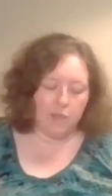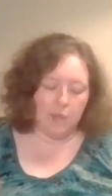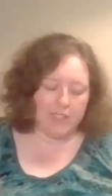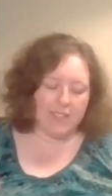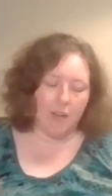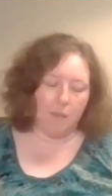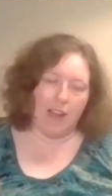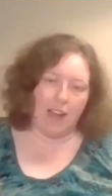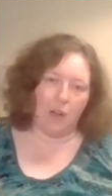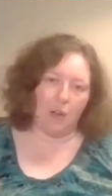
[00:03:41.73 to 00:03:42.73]
But
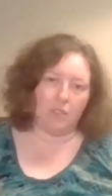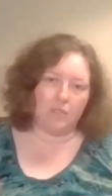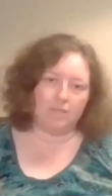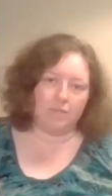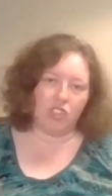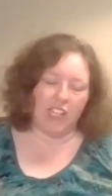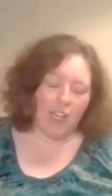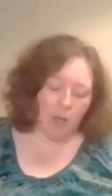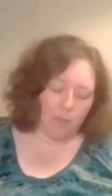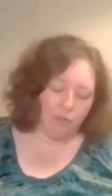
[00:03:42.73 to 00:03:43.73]
somehow,
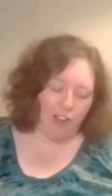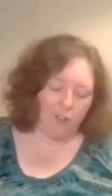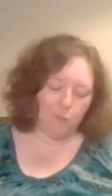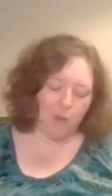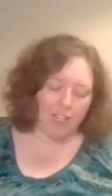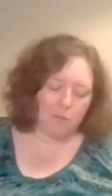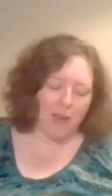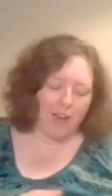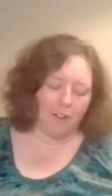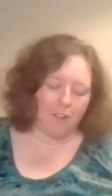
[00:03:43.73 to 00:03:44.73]
Jacob felt much
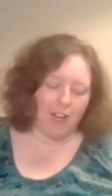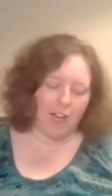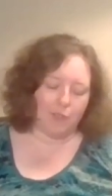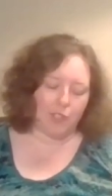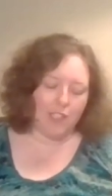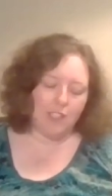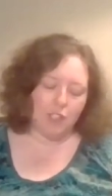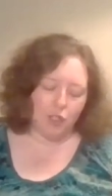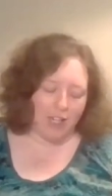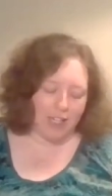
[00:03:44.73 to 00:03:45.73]
better after
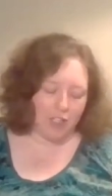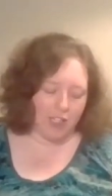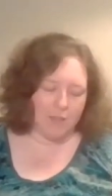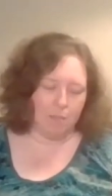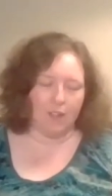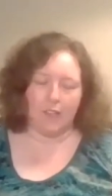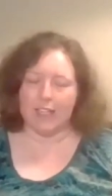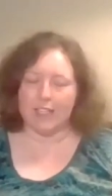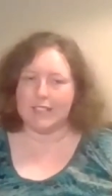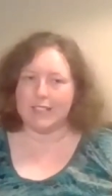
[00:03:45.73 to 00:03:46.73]
his strange
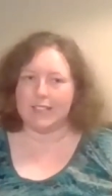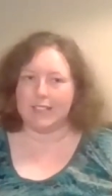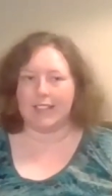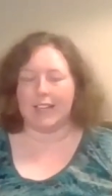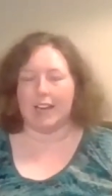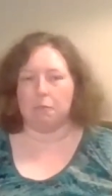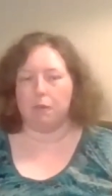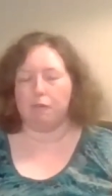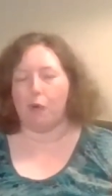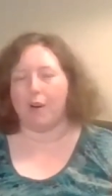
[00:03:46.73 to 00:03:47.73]
experience the night
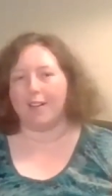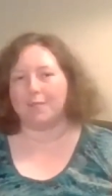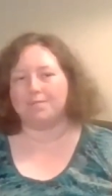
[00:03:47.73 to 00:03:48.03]
before.